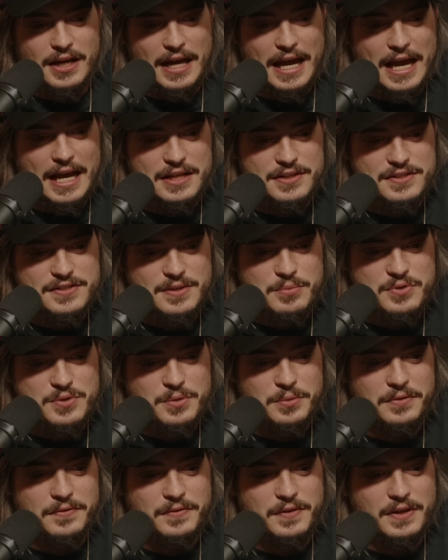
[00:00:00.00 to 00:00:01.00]
had some
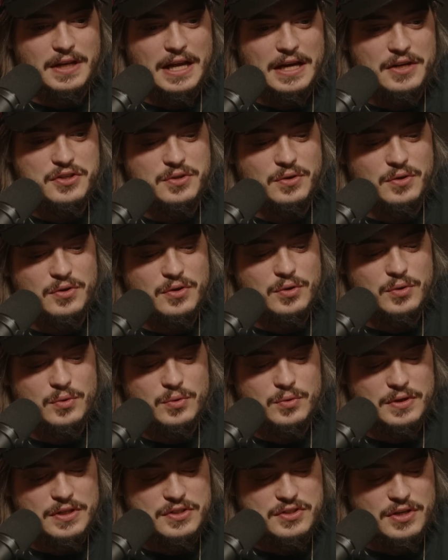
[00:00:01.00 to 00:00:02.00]
sort of connection or
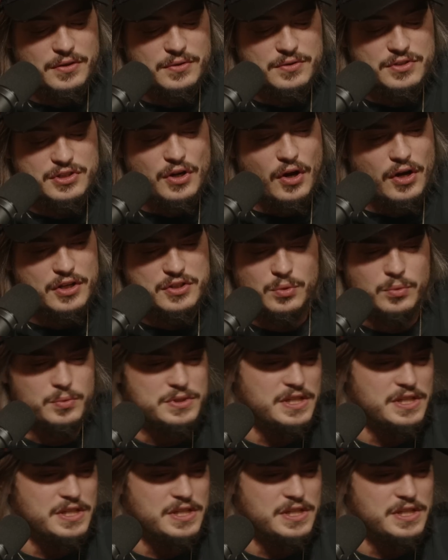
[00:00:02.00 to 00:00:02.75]
knew each other's thoughts,